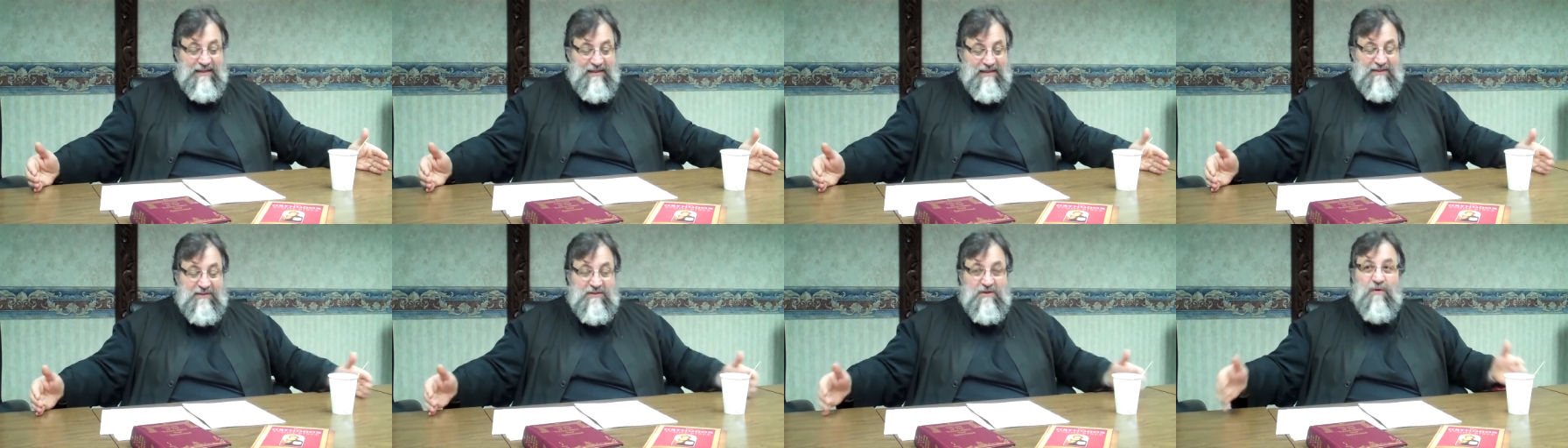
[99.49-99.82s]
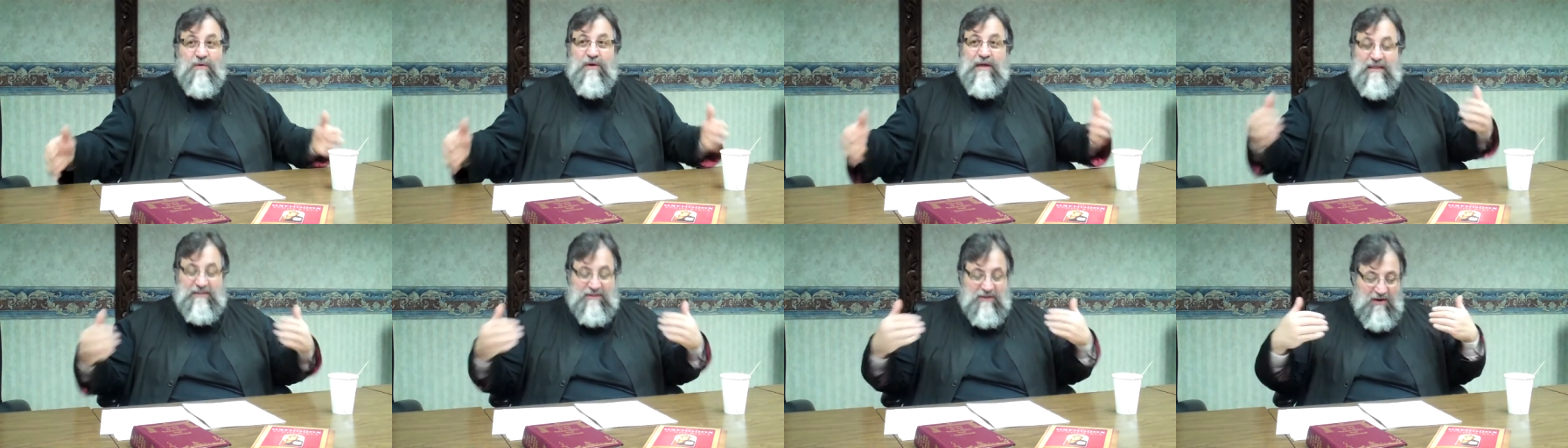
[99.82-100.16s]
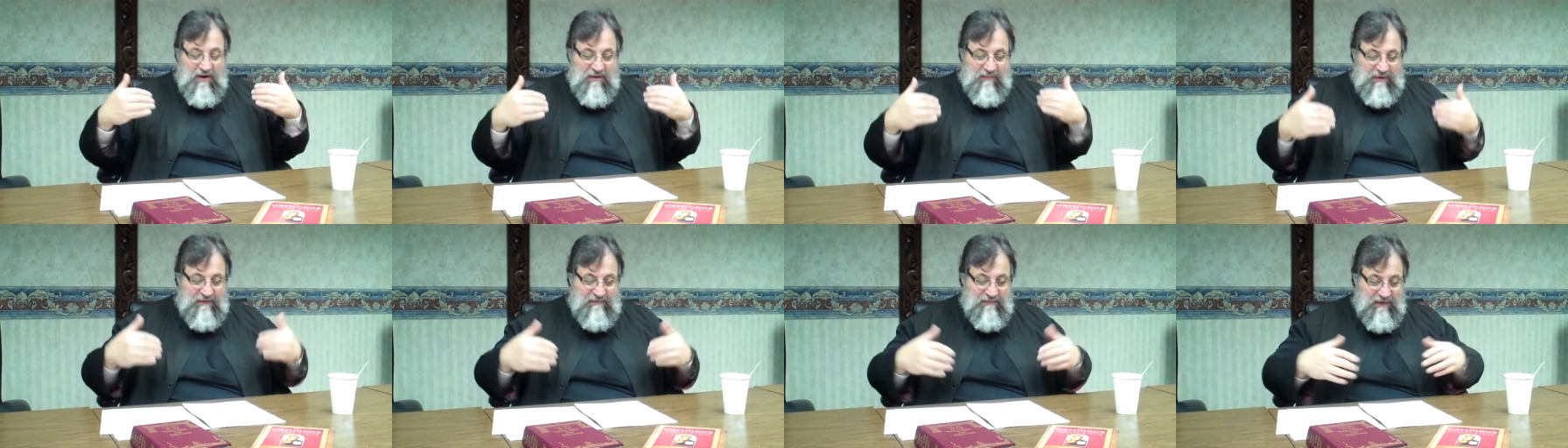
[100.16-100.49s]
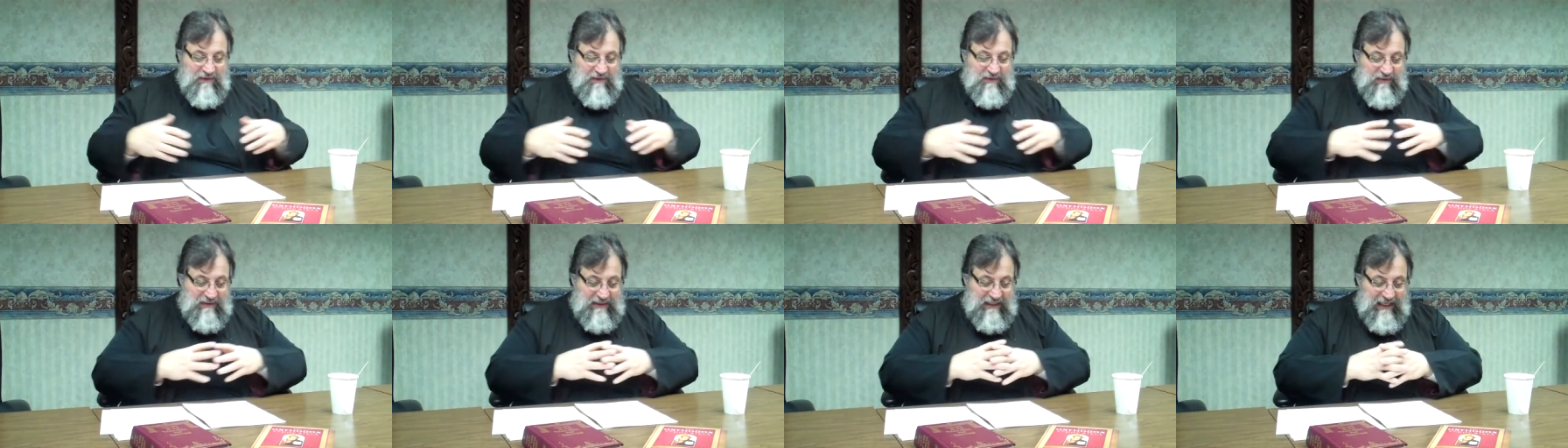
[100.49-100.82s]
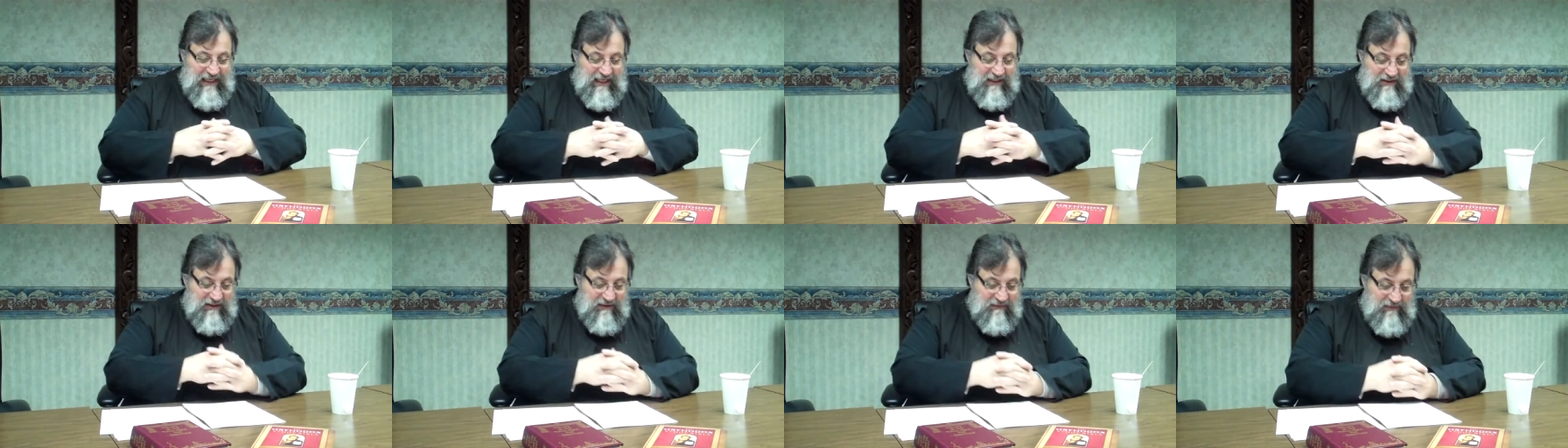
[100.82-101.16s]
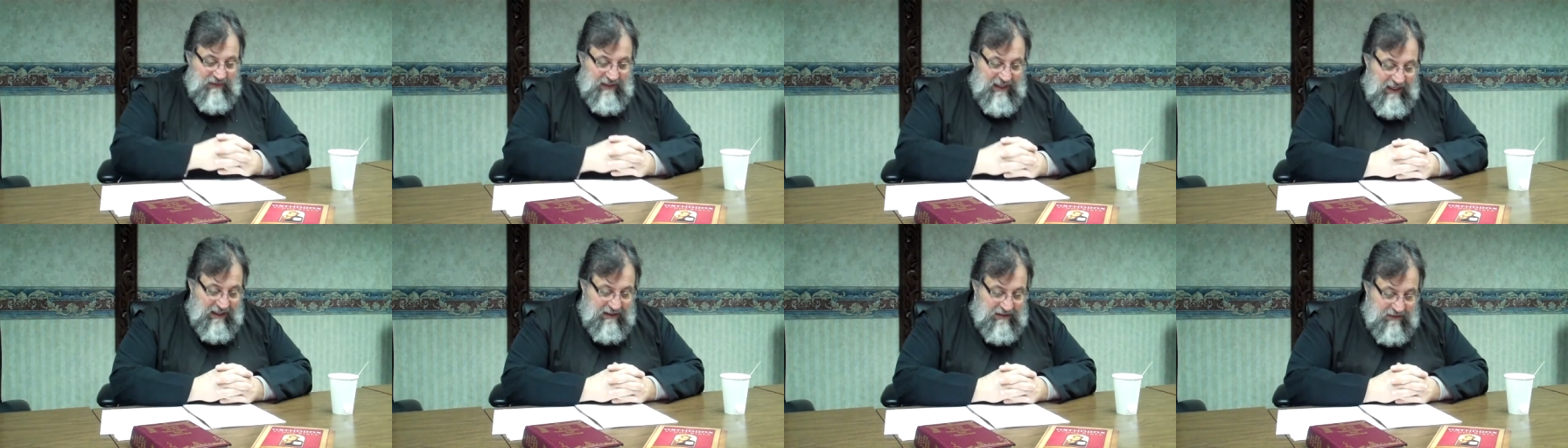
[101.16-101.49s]
So he's referred to as the Ancient of
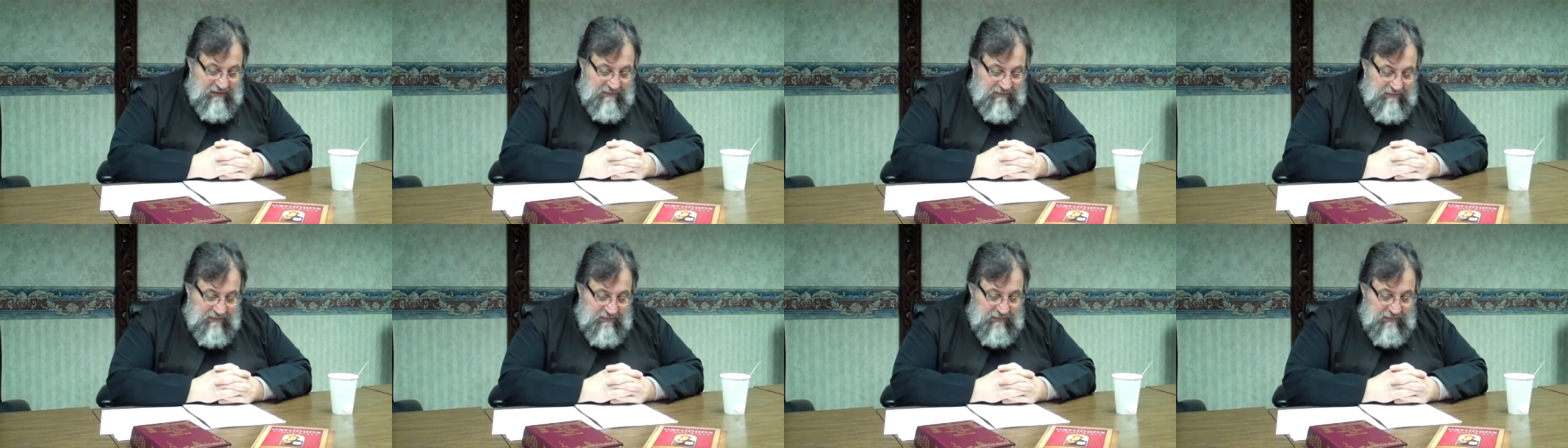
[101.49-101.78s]
Days.